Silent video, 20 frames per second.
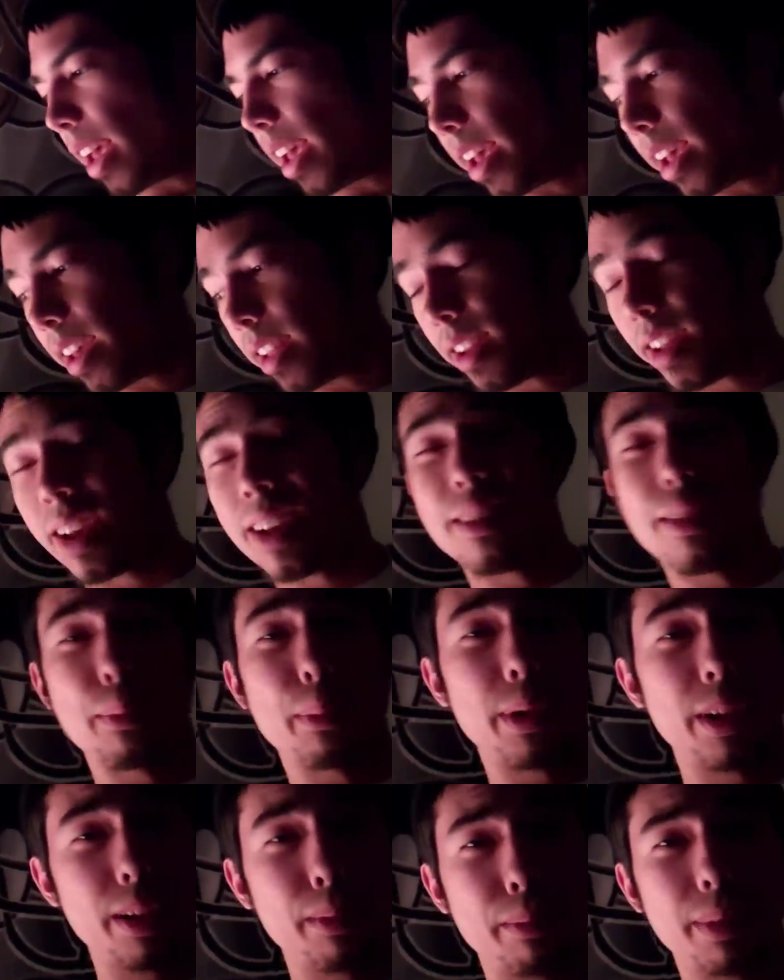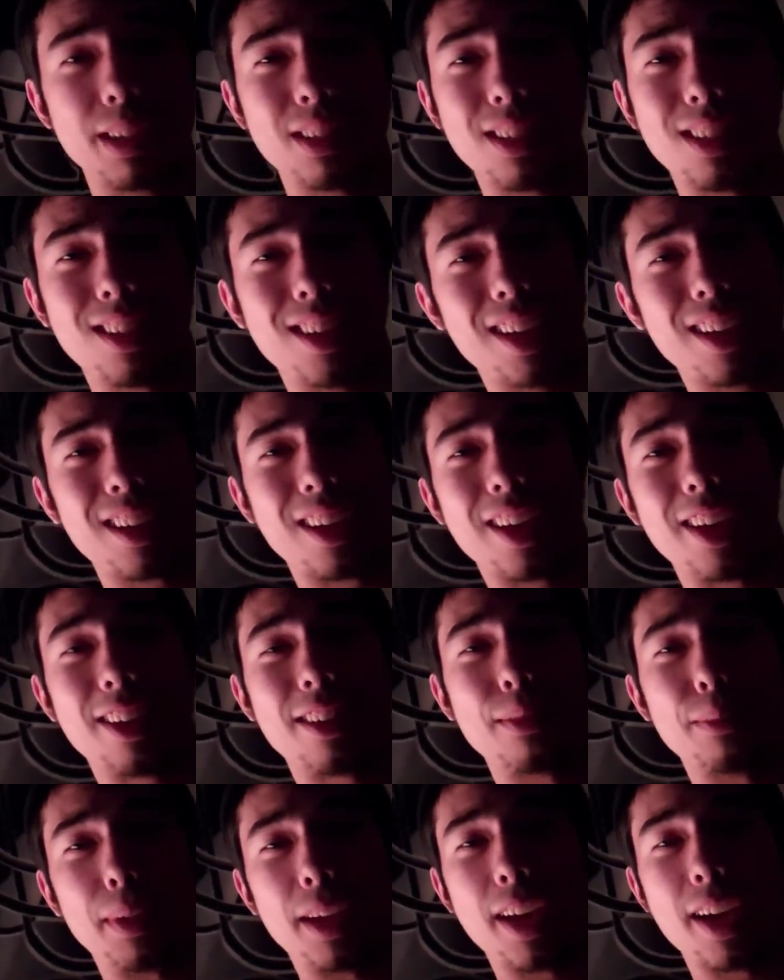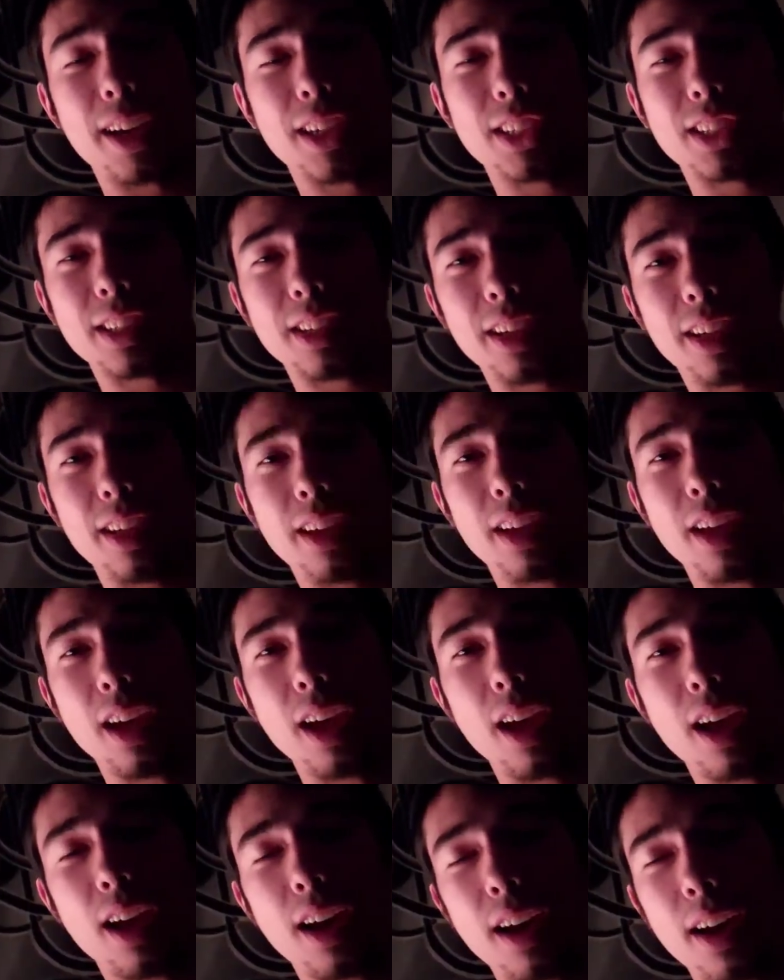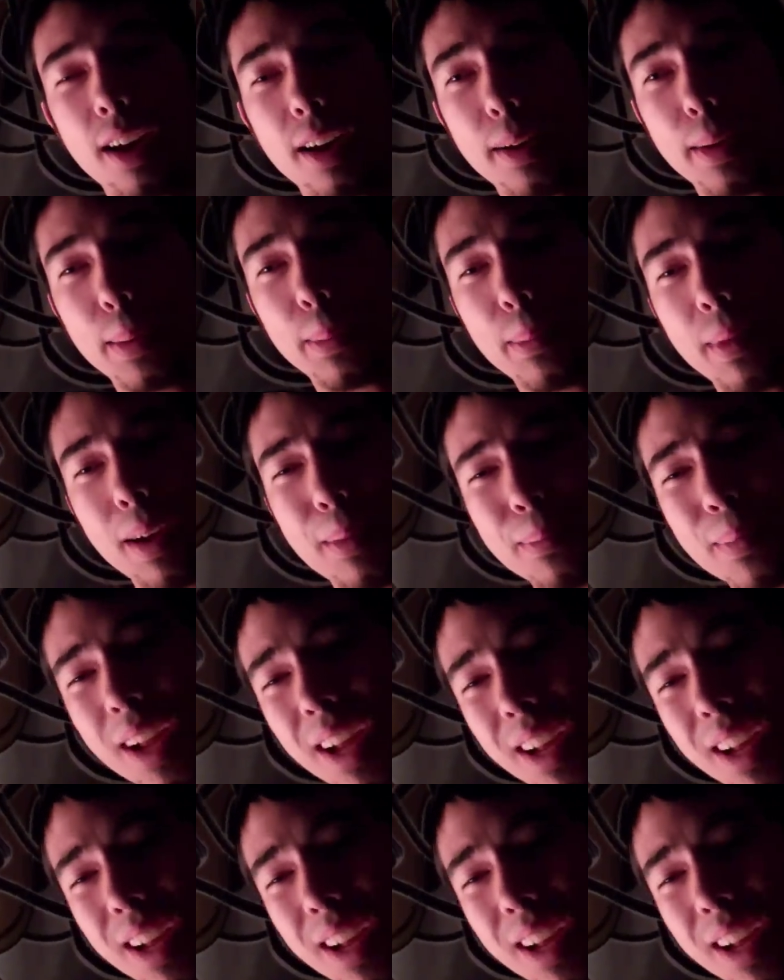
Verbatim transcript: and I have a pretty busy night ahead of me actually. I'm